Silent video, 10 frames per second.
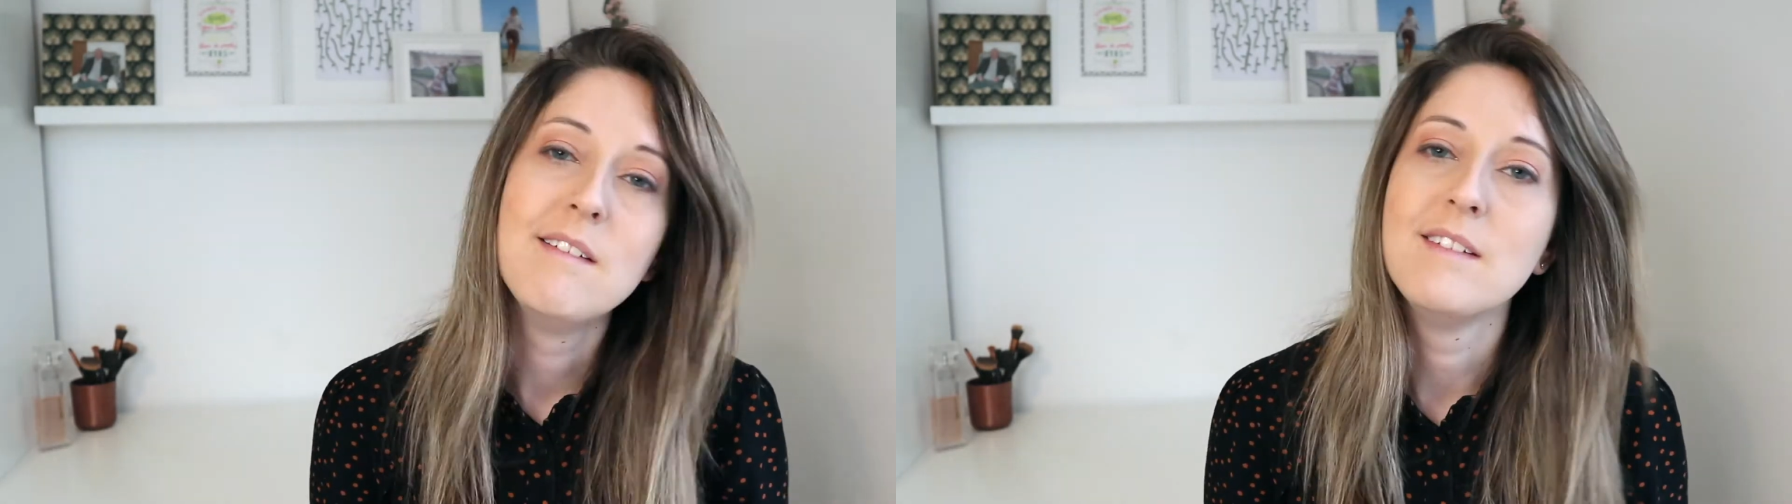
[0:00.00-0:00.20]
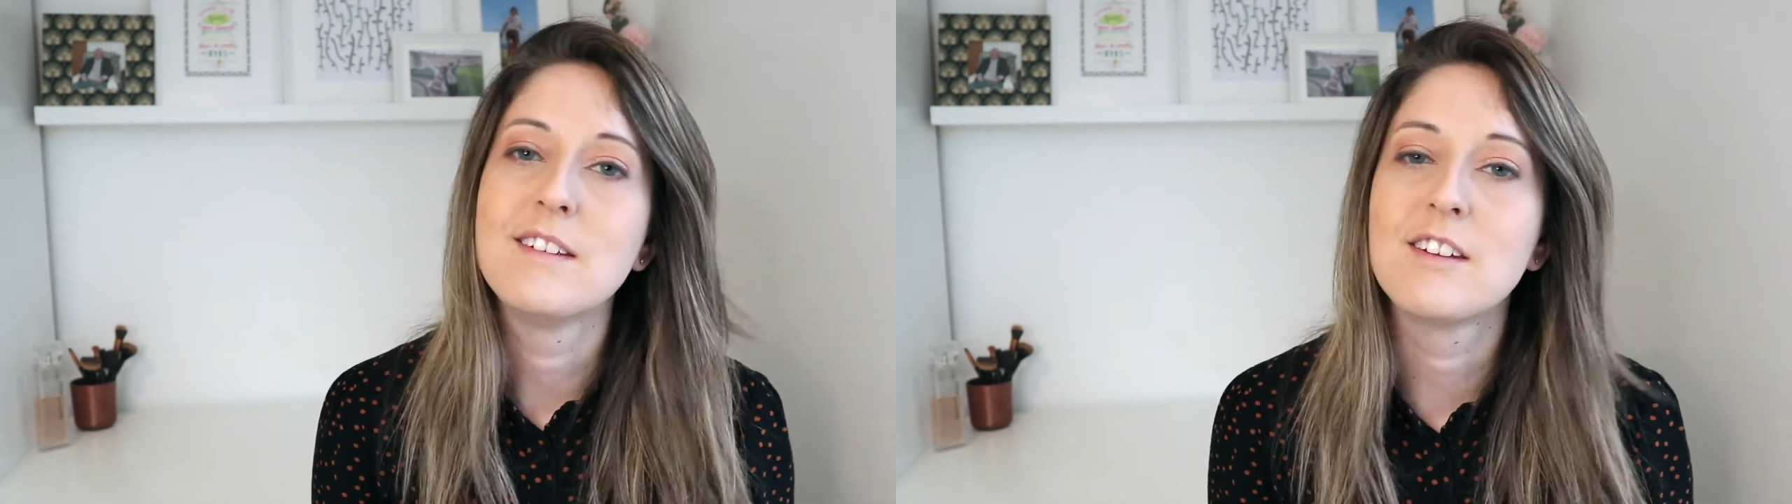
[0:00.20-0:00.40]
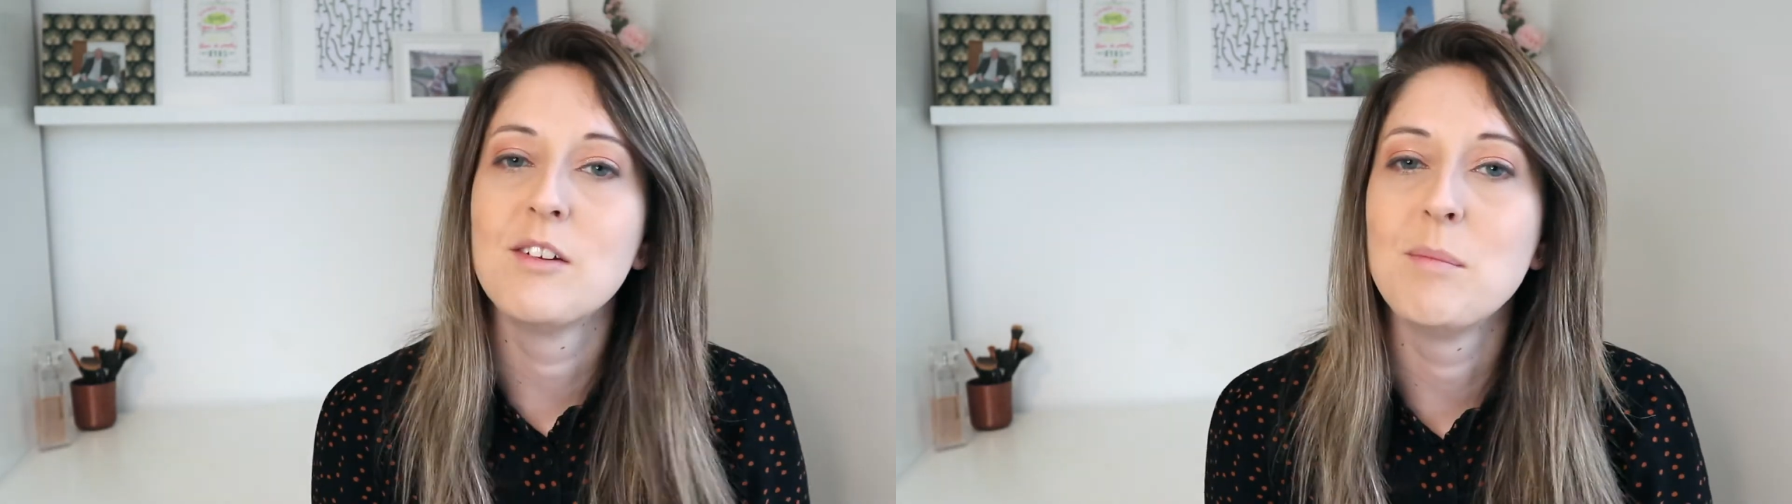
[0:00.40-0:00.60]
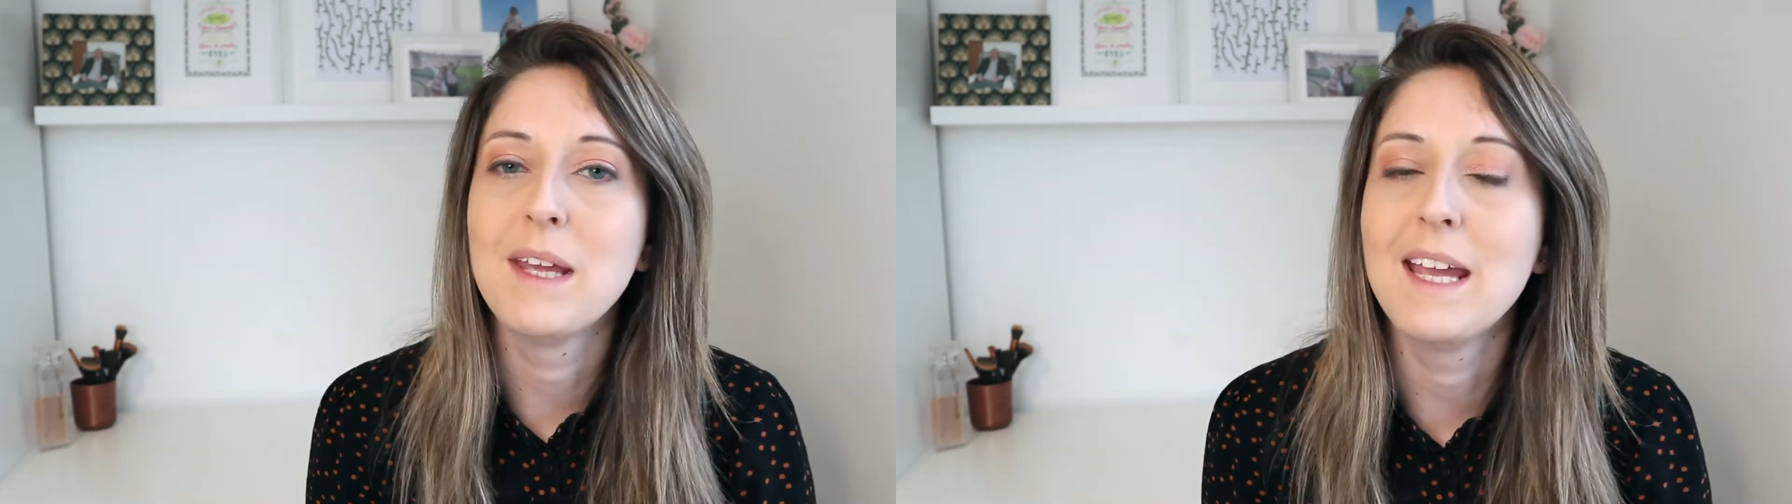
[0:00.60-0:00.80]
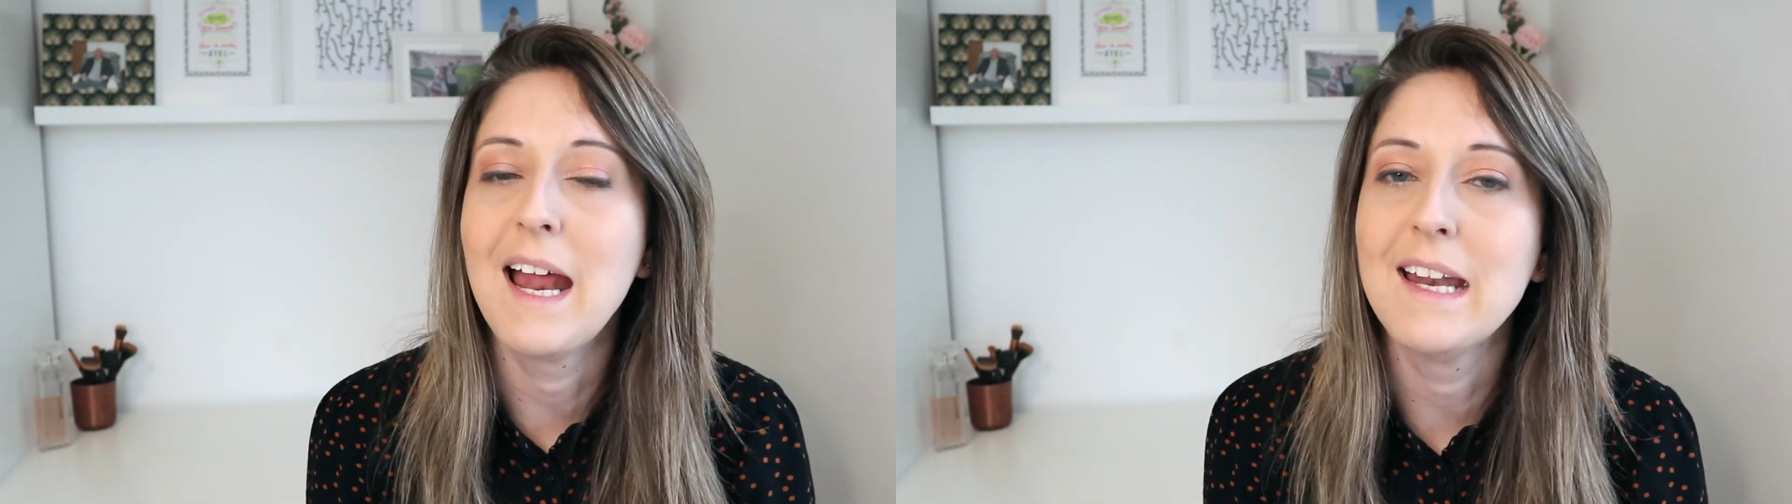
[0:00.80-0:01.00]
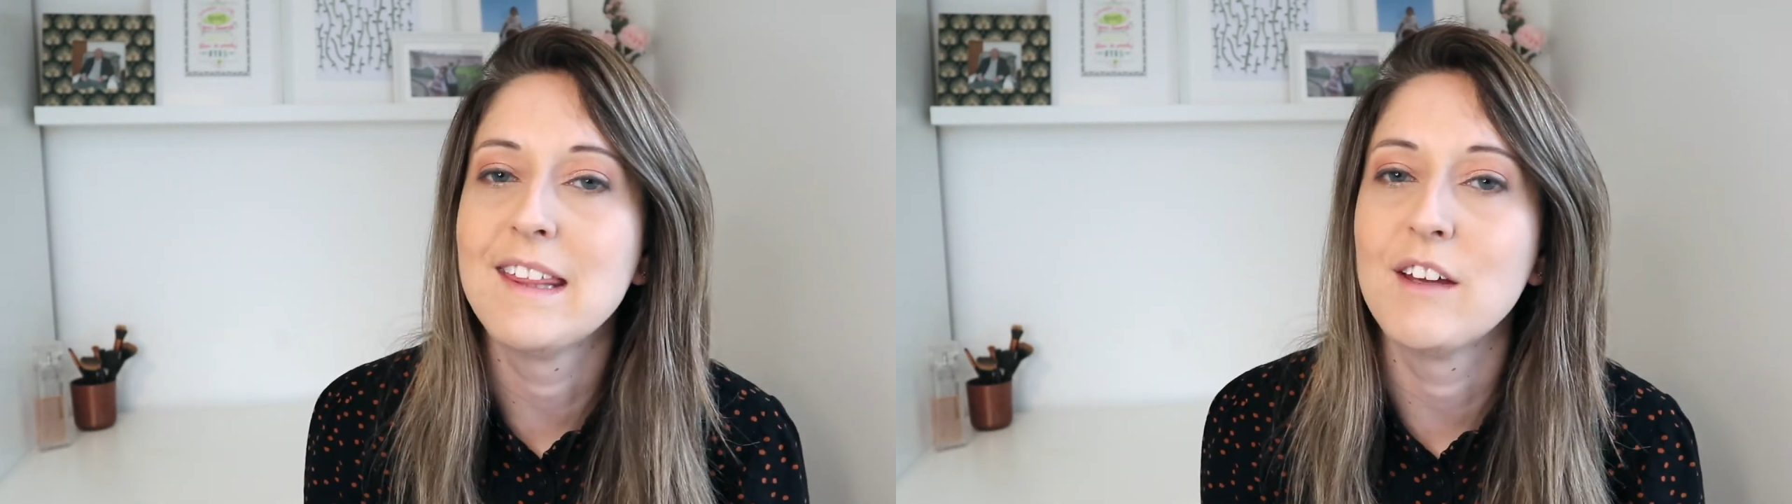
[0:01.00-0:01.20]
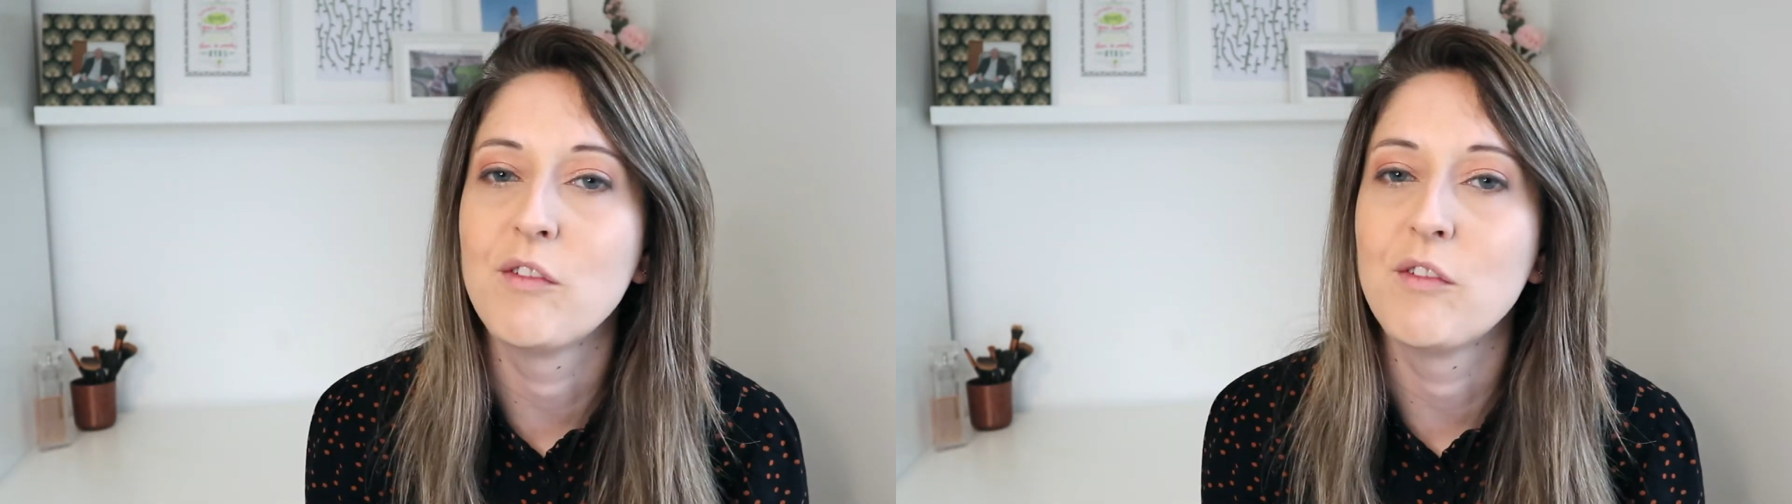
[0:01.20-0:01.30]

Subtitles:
This could be anything